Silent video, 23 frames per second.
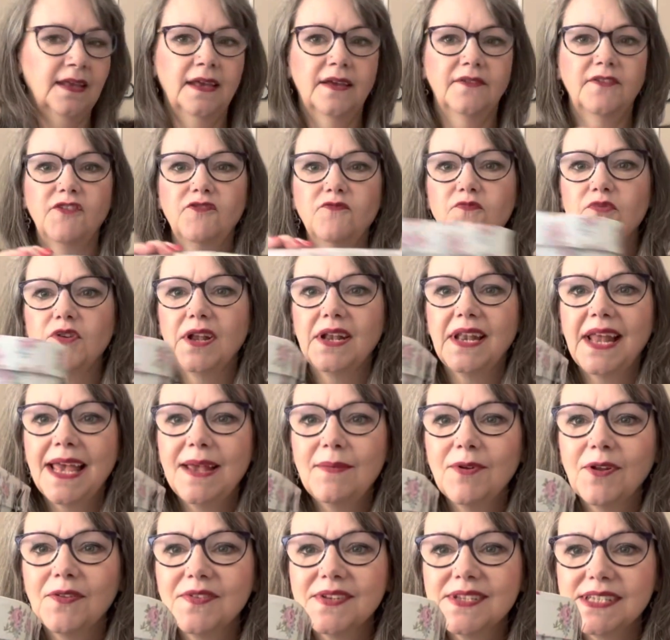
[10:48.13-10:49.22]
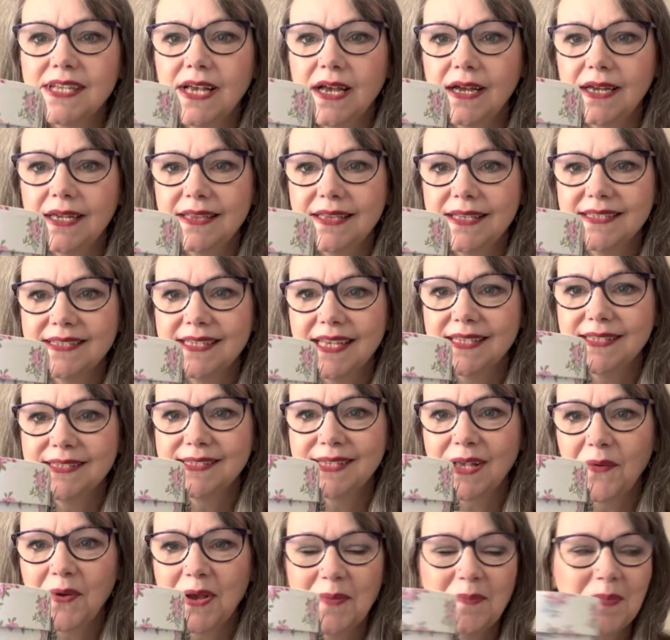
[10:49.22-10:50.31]
You can put a label on the side that says
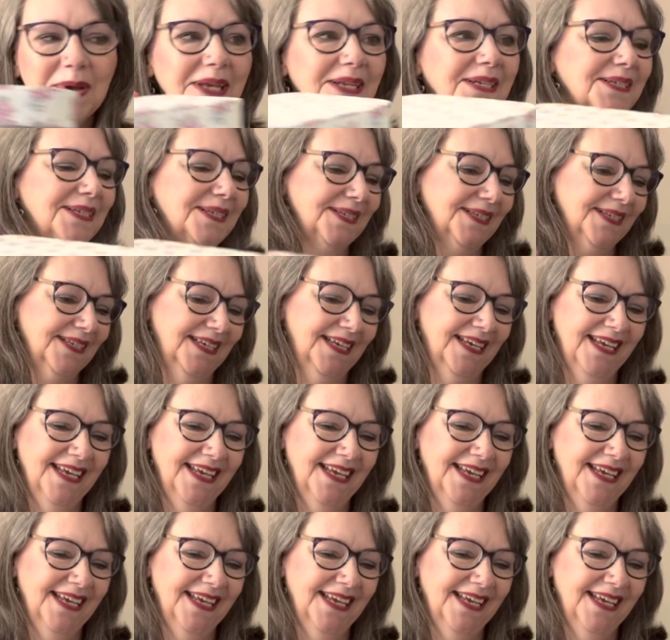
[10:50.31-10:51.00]
sewing bits,